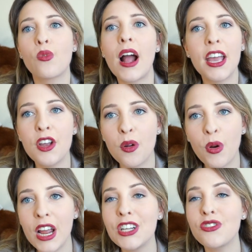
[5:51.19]
racking your
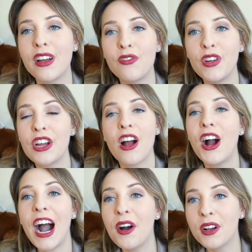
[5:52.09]
brain trying to figure
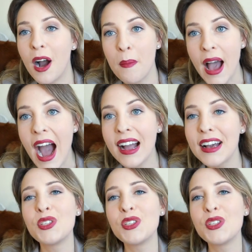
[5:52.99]
out how to cut back.